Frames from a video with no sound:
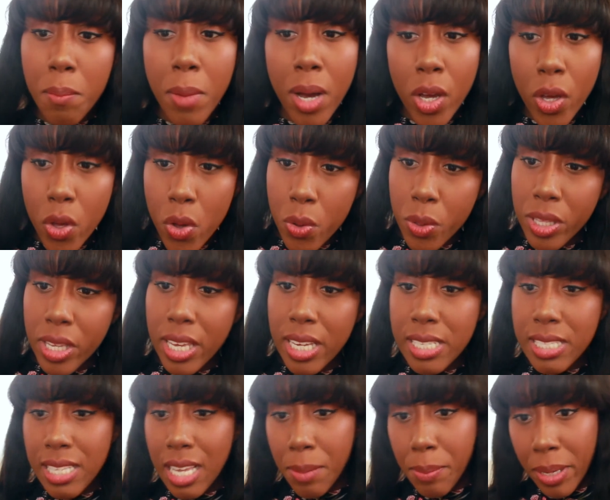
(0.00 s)
Mongolia,
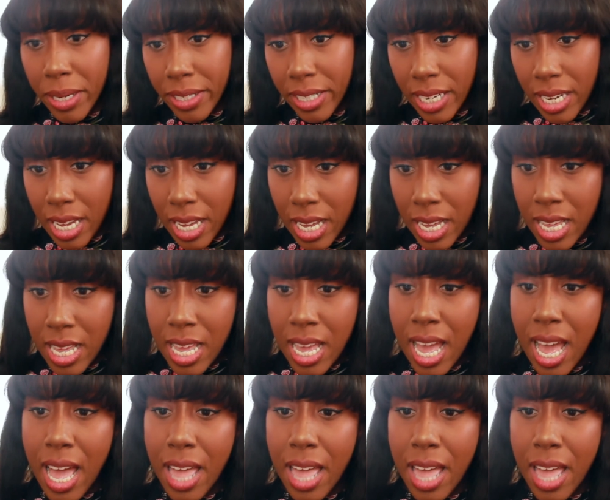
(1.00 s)
Siberia,